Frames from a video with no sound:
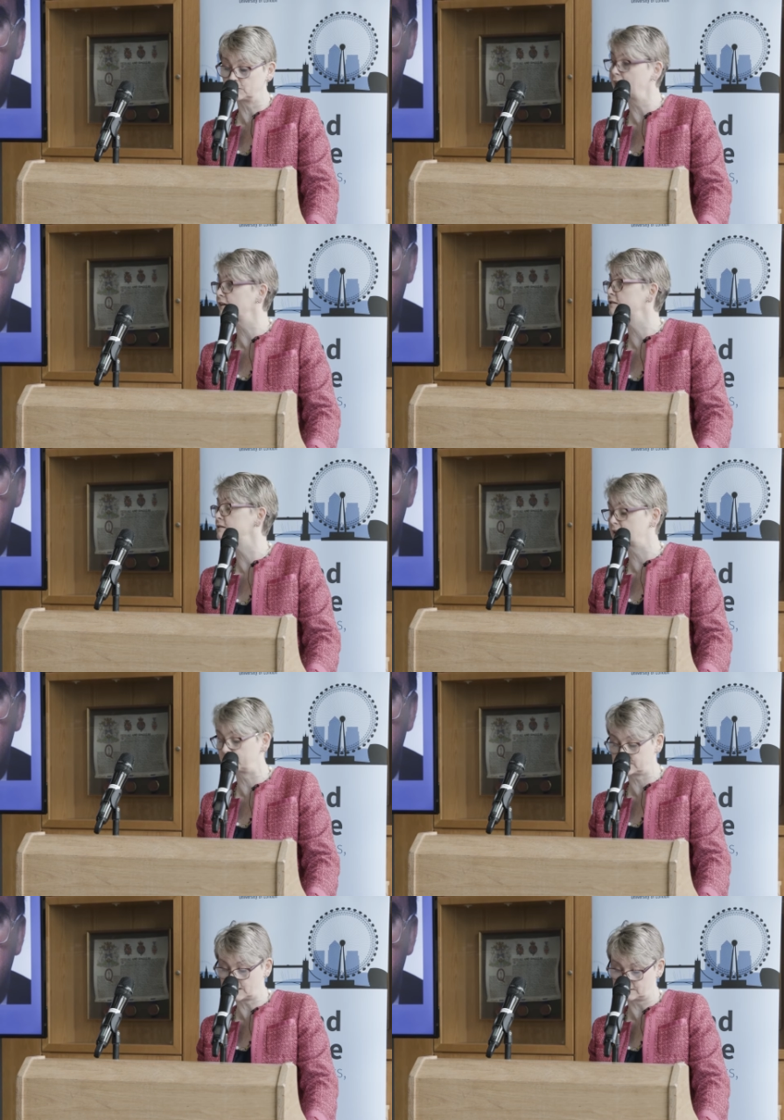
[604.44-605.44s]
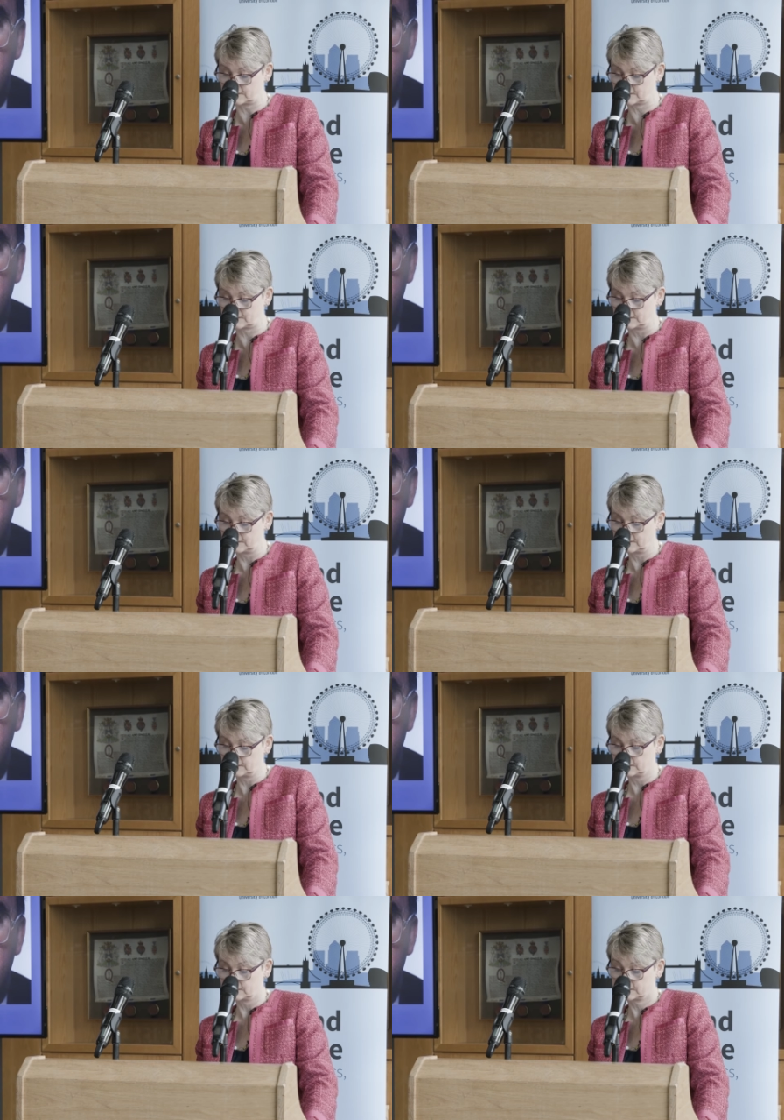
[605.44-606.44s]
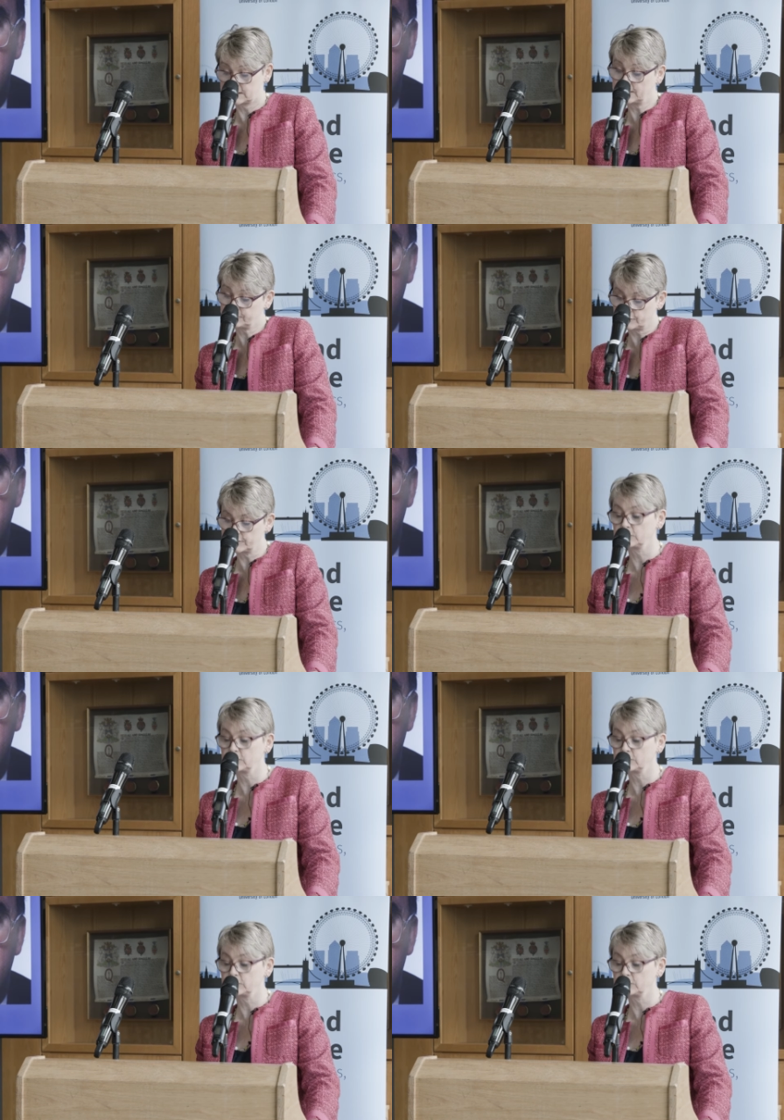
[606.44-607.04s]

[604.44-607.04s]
to elections ever since, save for a